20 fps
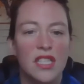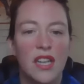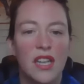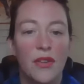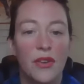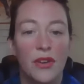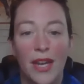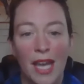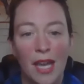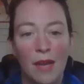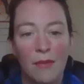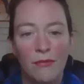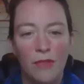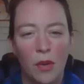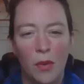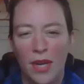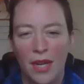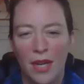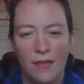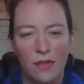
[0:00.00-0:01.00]
another name
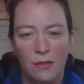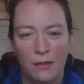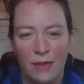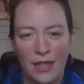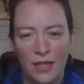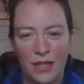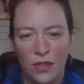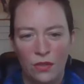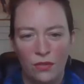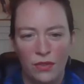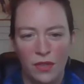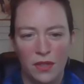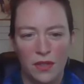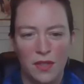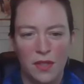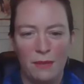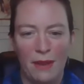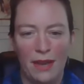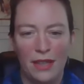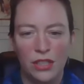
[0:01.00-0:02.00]
for whatever makes you feel
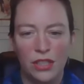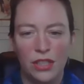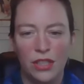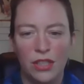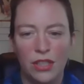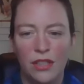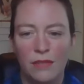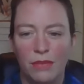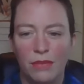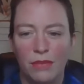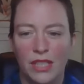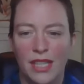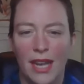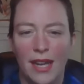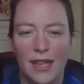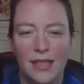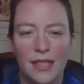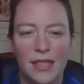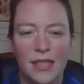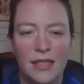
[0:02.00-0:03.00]
special and
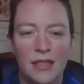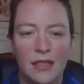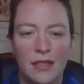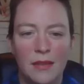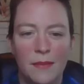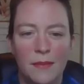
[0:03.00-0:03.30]
protected?